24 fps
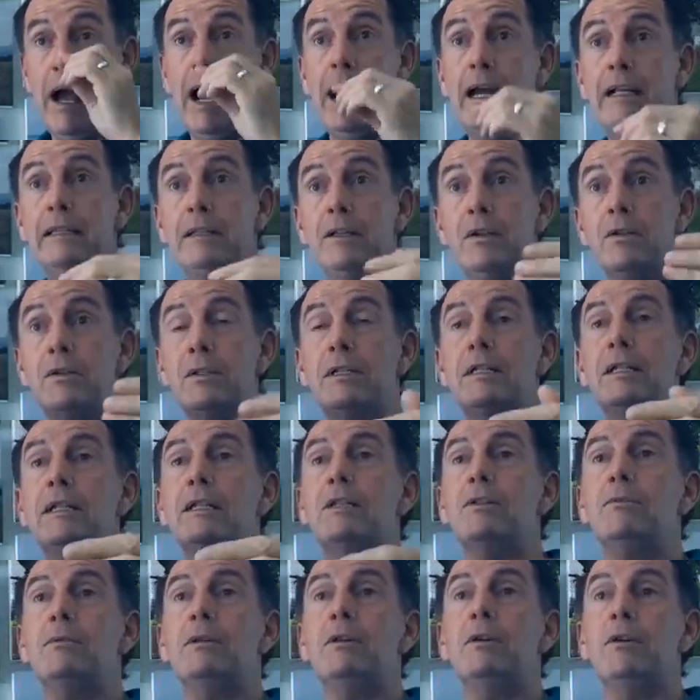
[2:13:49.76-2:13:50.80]
Behind those
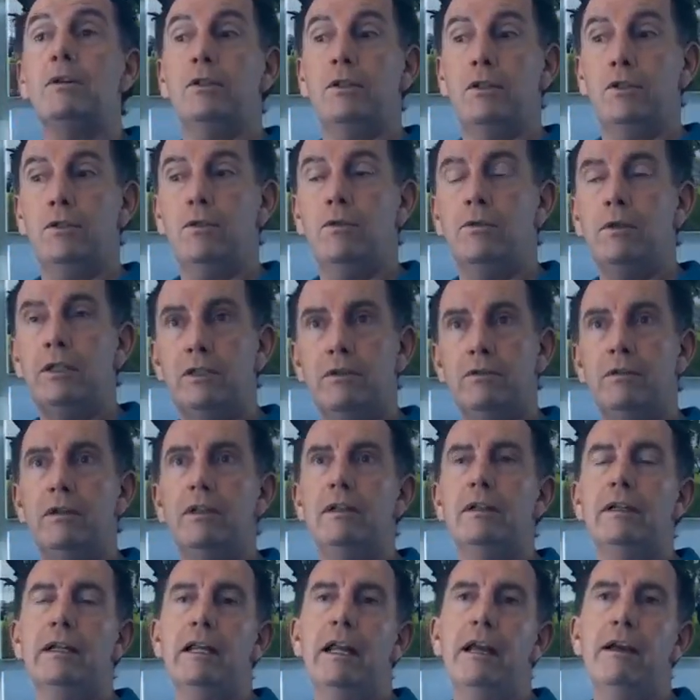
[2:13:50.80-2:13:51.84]
seats we've got storage,
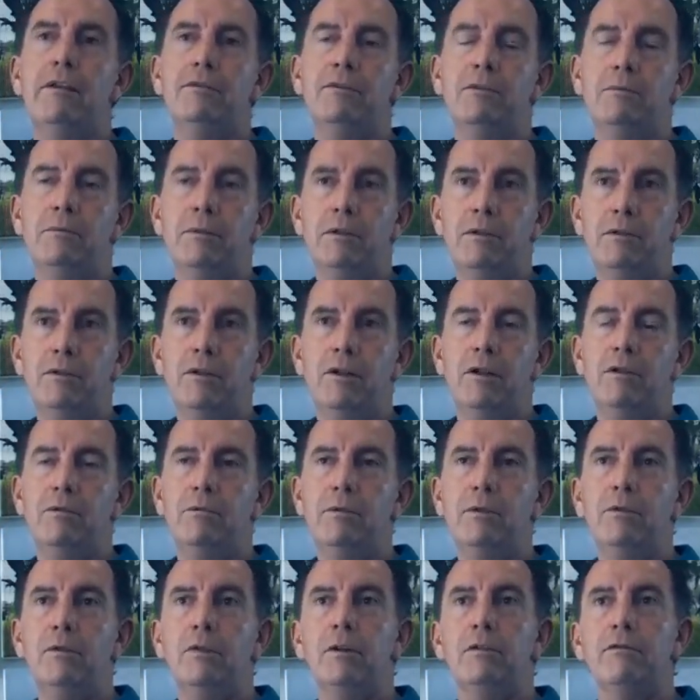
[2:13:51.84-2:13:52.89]
and you're going to have to put,
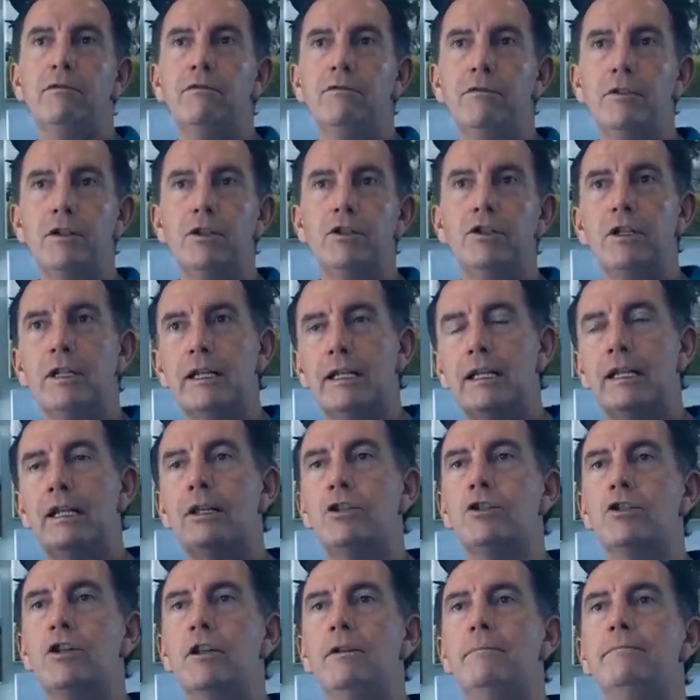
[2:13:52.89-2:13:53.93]
we've got fridge and a
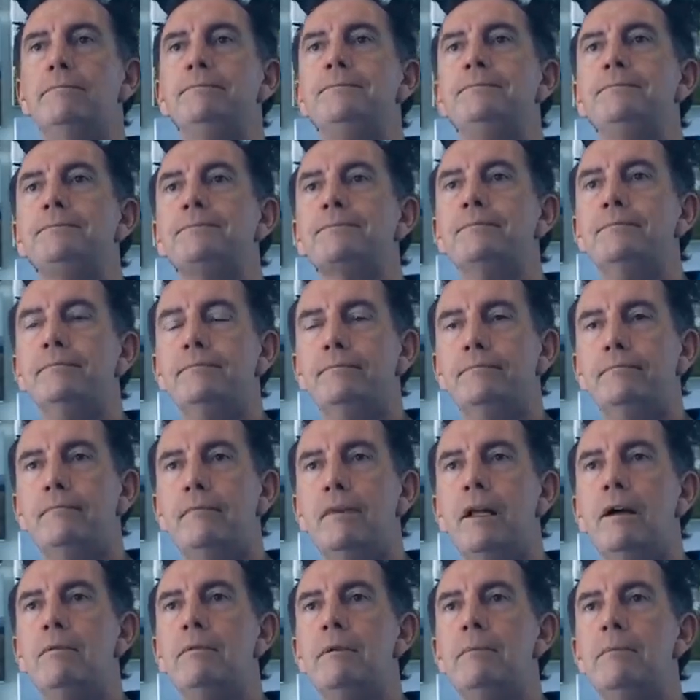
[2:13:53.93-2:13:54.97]
kitchen.
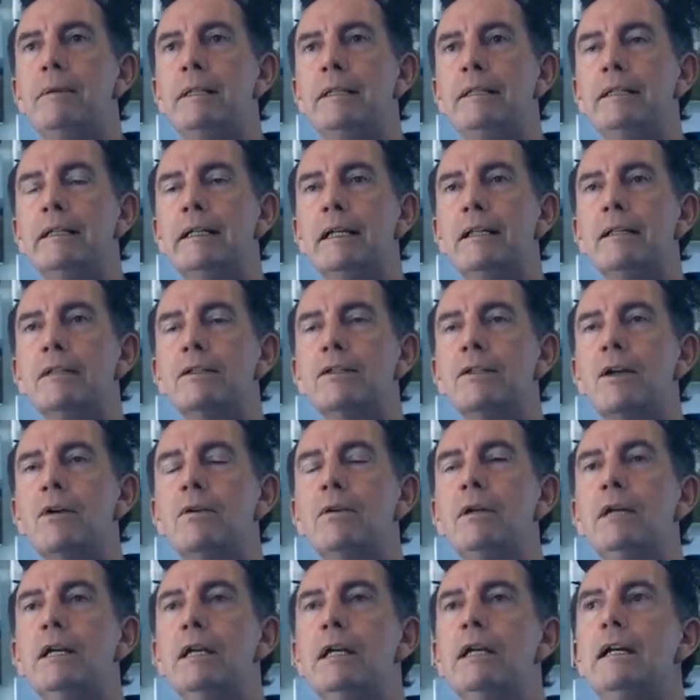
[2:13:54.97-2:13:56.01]
Are we building it?
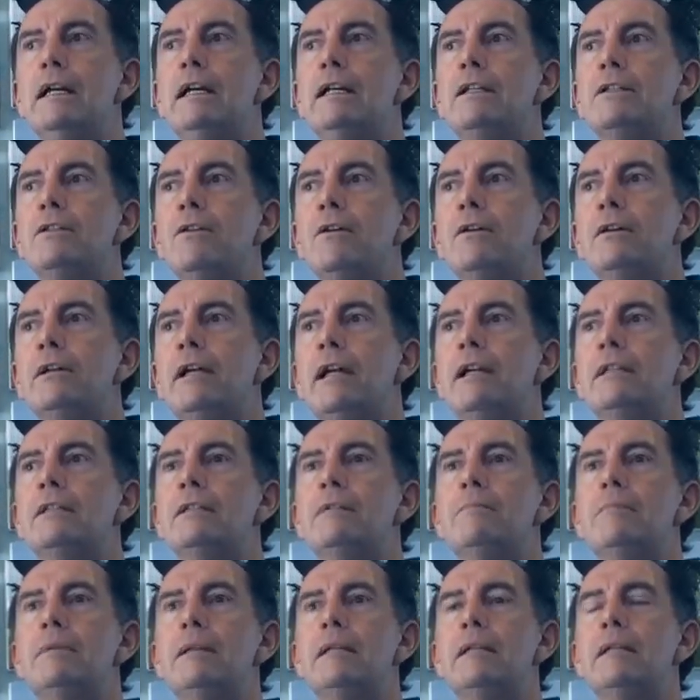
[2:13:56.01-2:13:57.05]
So it's not going
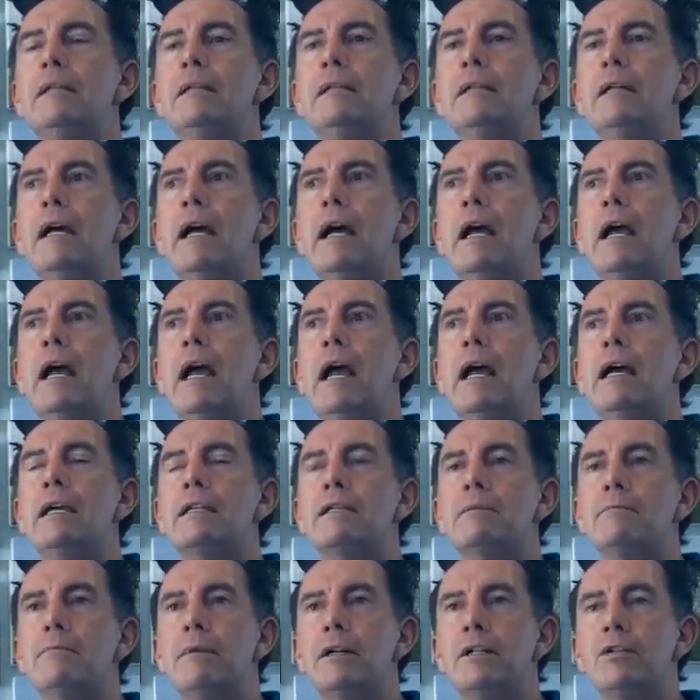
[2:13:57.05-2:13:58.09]
to be
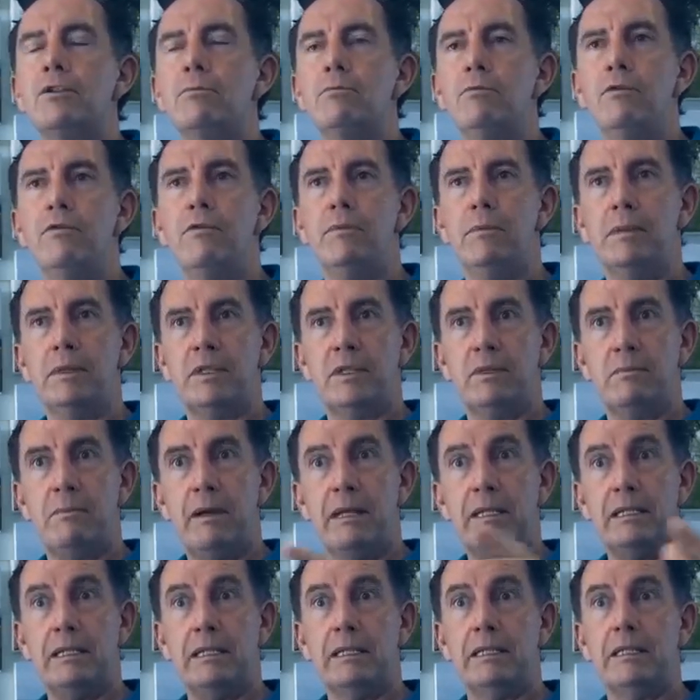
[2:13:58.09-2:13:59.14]
as much movable
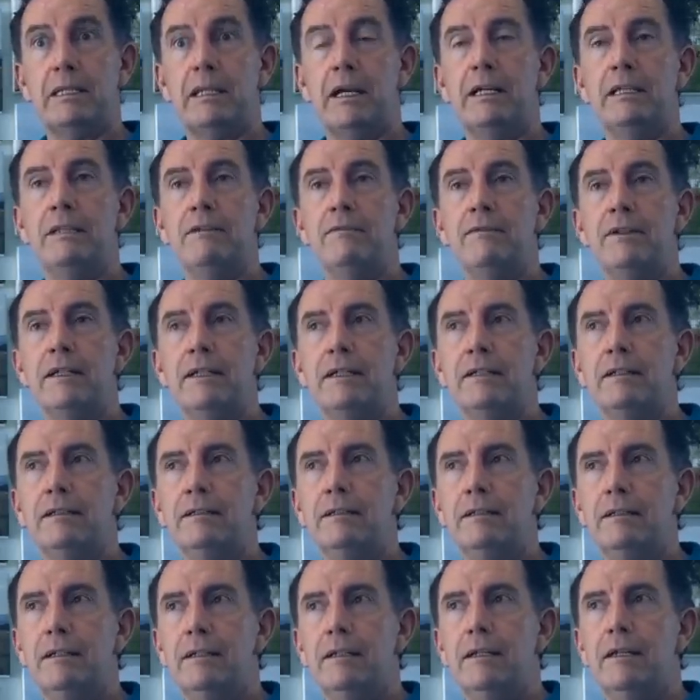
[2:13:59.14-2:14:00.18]
space inside the
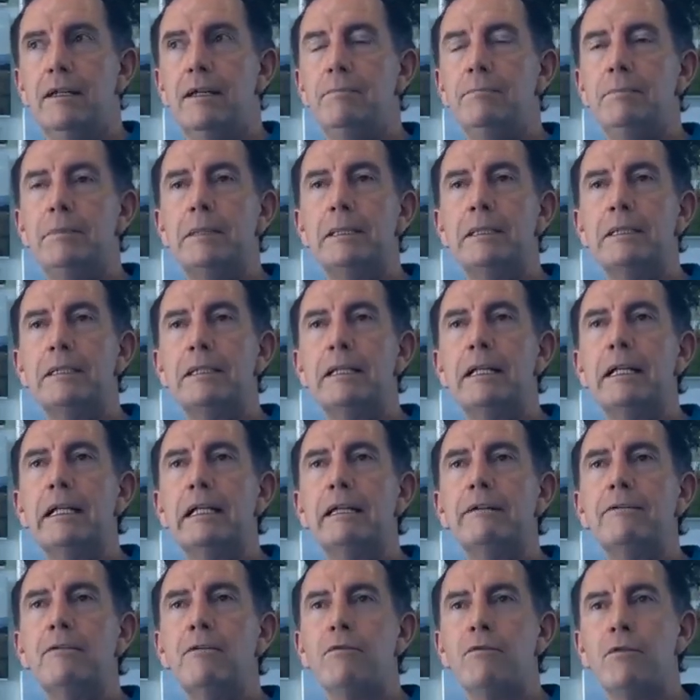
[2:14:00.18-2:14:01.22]
vehicle, but it's going to
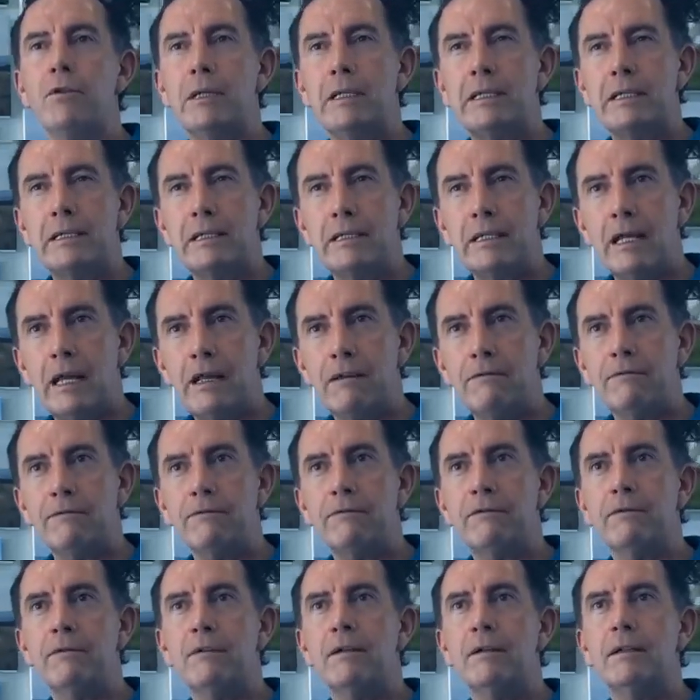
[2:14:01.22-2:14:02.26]
give a very
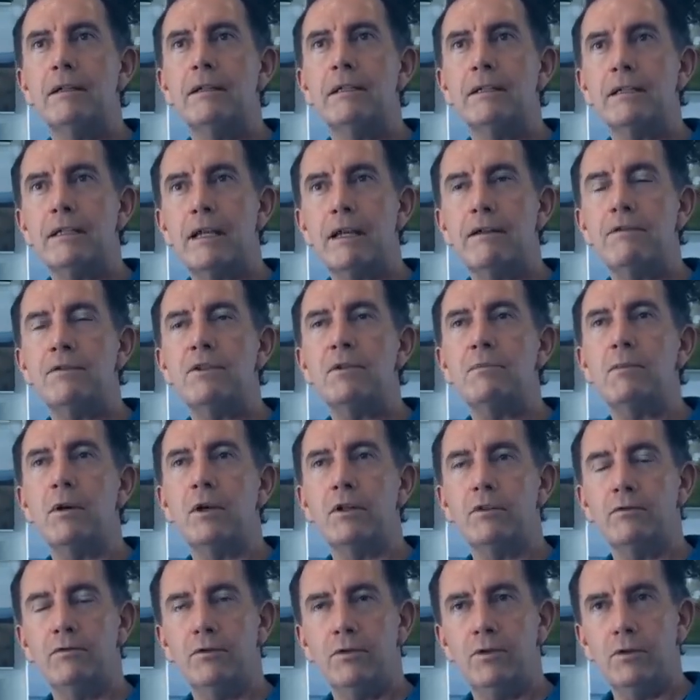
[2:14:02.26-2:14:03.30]
safe
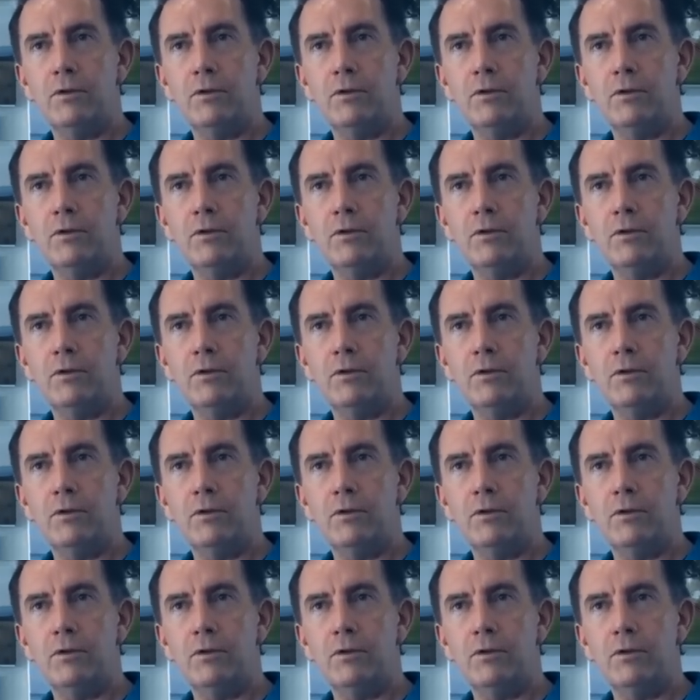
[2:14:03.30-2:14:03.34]
spot